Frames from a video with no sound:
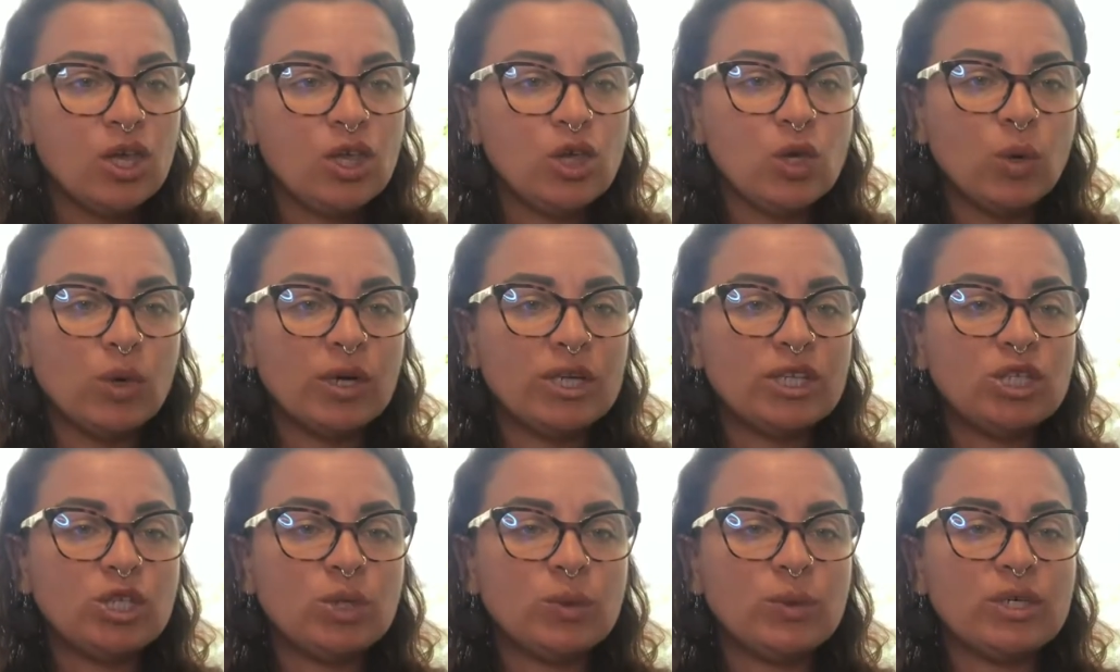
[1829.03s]
Your
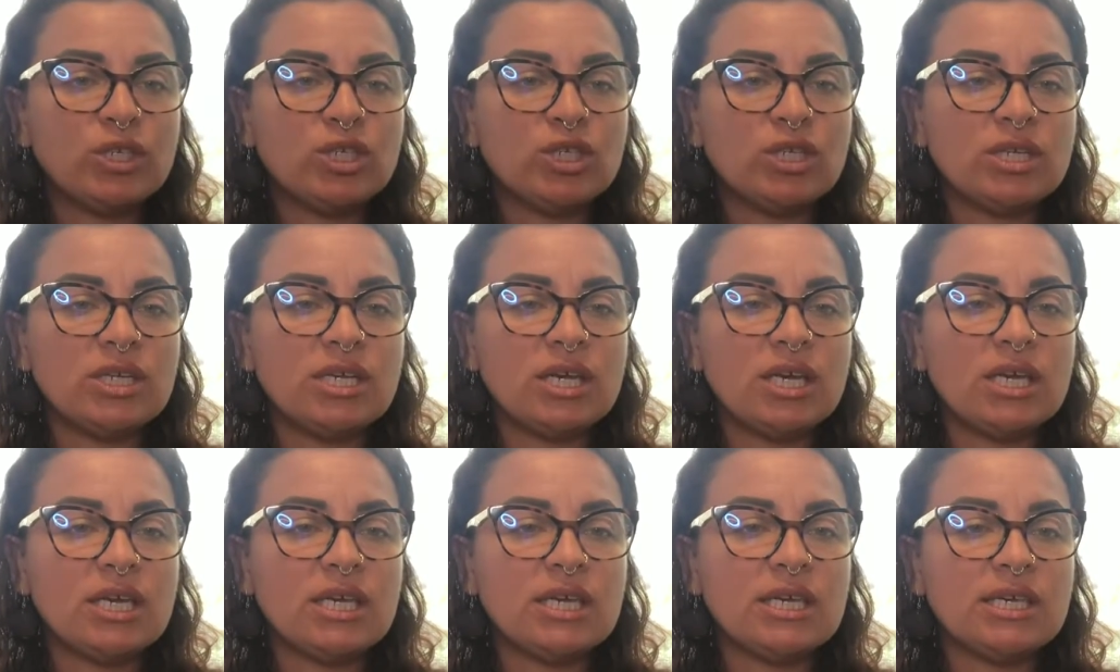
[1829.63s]
intuition
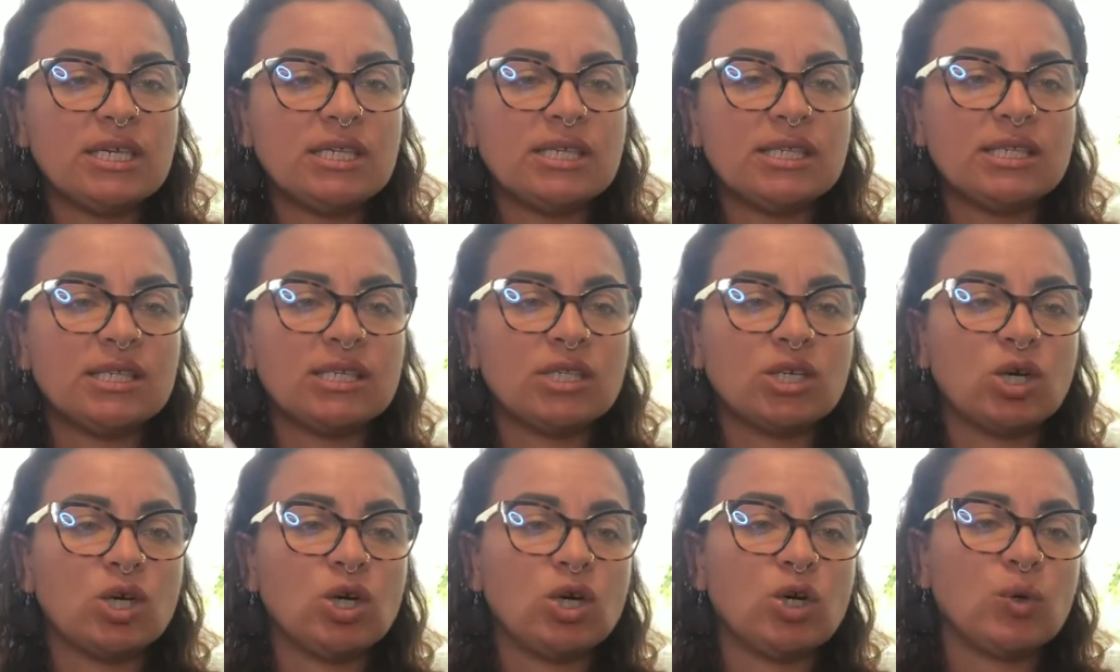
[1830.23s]

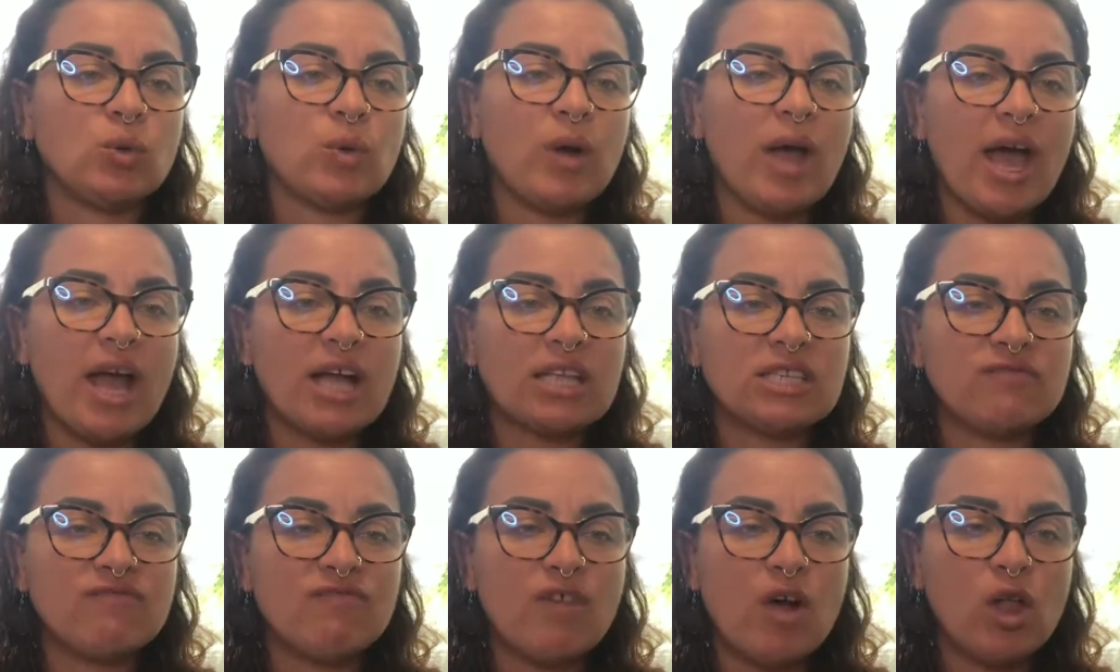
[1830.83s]
is
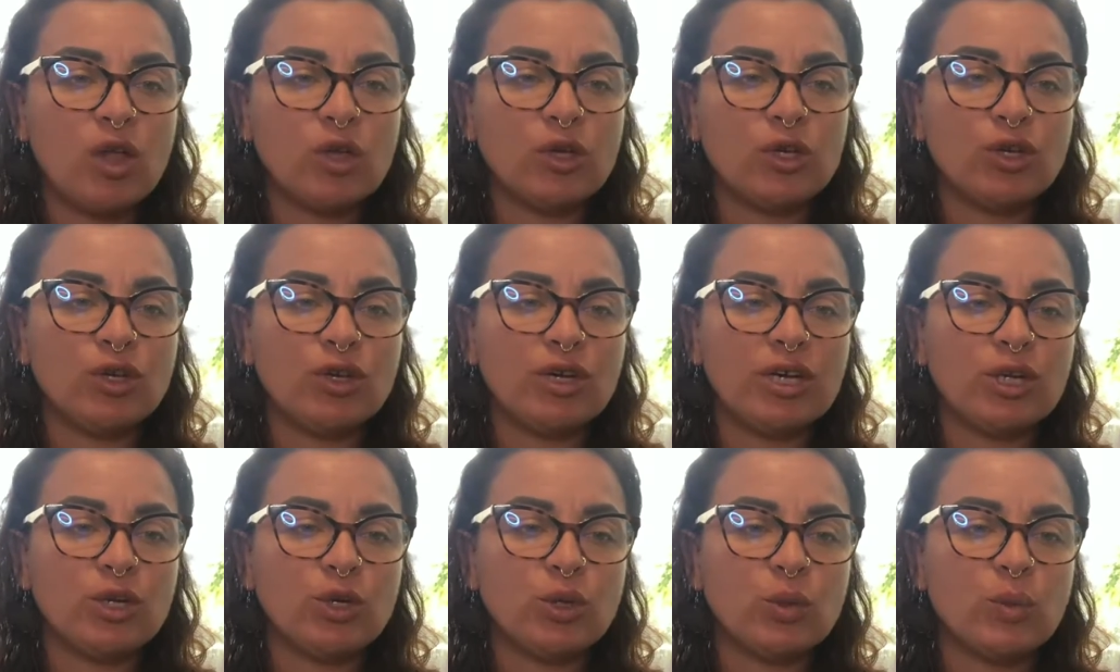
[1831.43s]
correct. Follow your
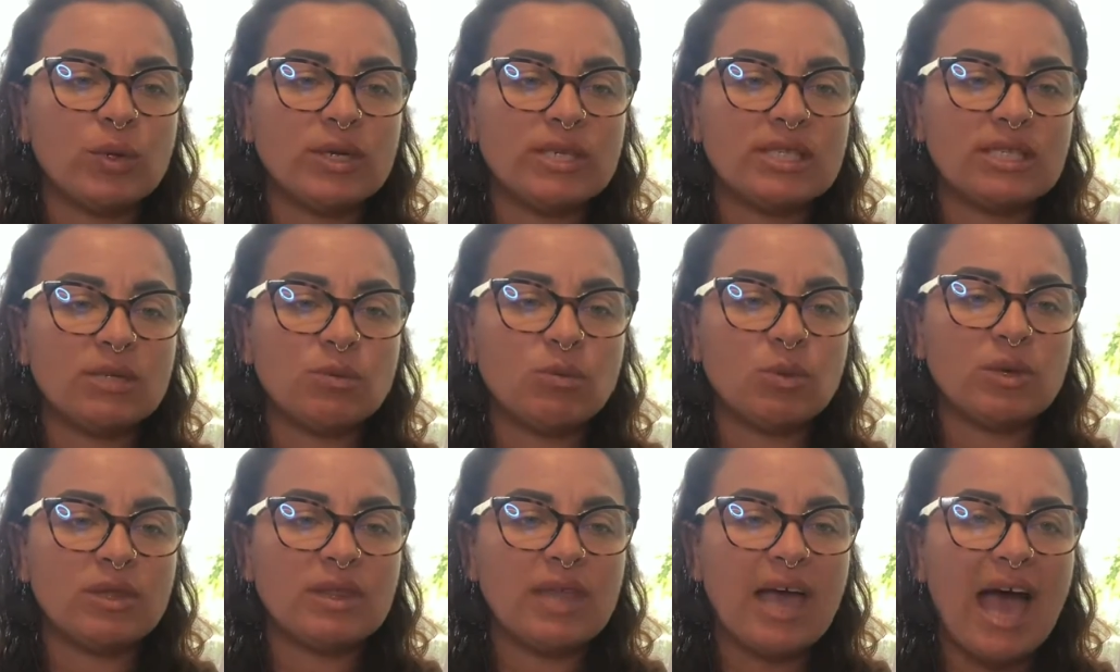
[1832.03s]
inner
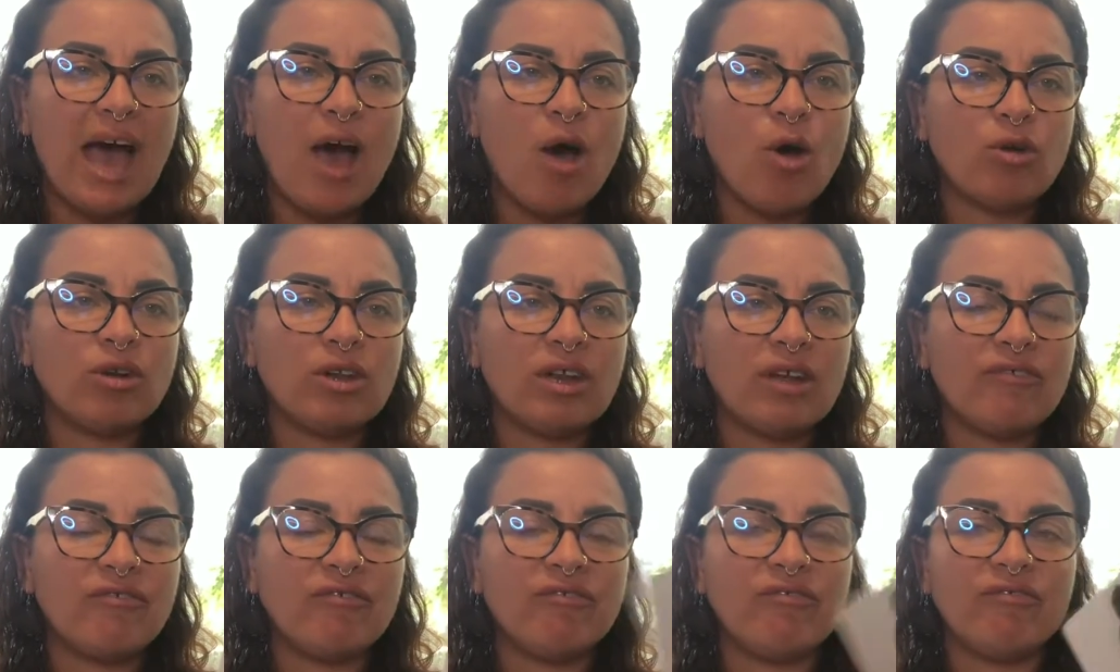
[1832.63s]
wisdom
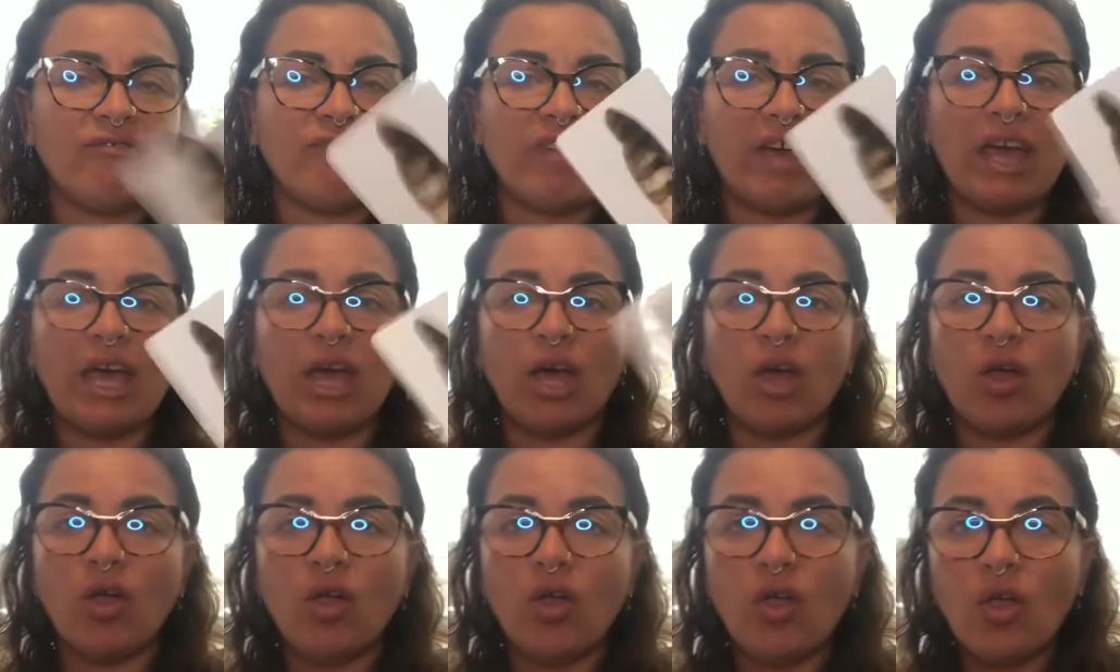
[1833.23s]
without
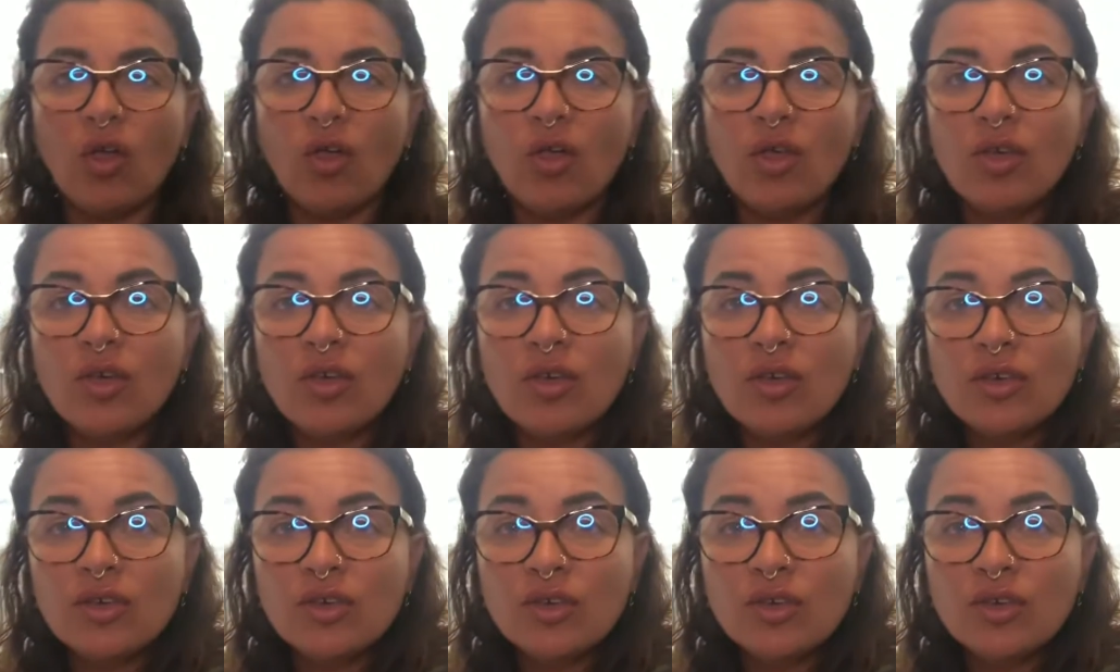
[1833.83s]
fail.